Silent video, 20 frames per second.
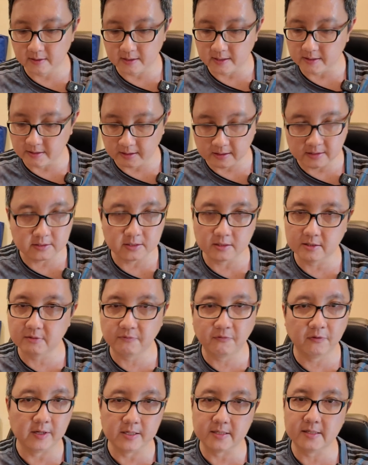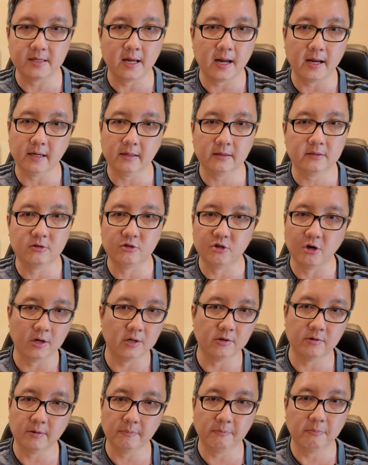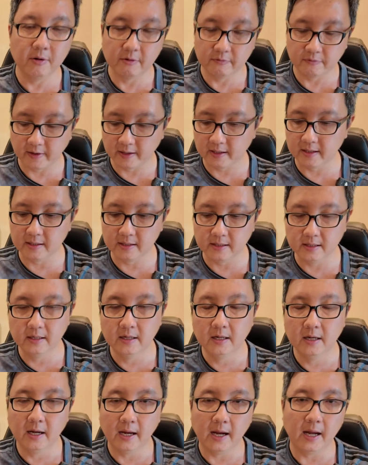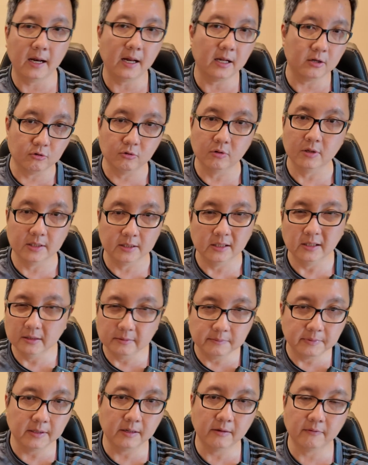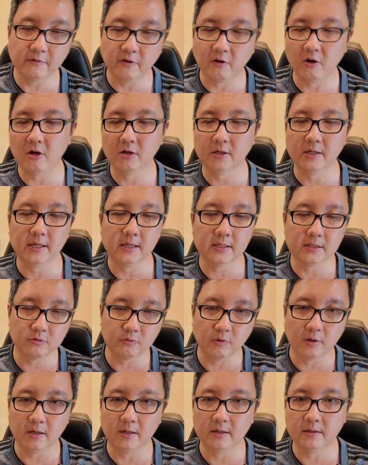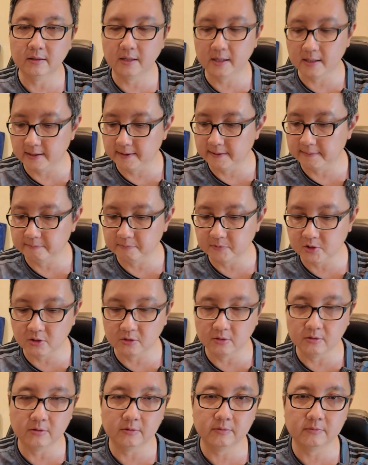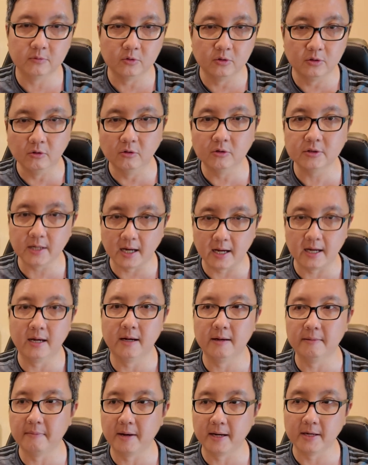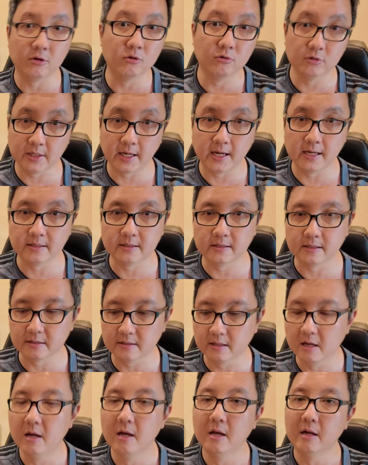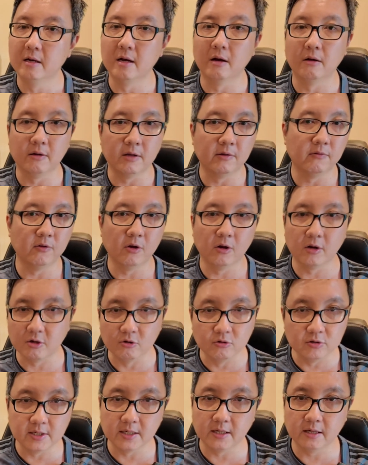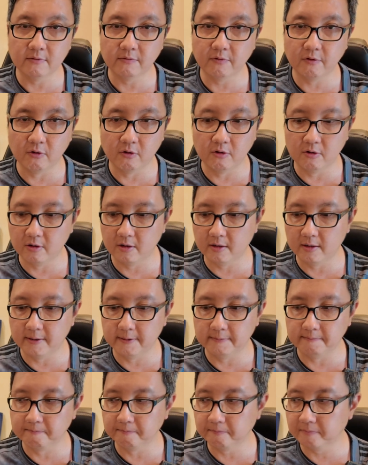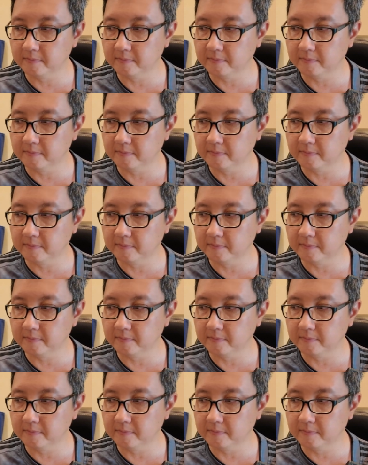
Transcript: it just fits that genre perfectly. And I do a little bit of vlogging as well, so those are my use cases. Now if you are using it for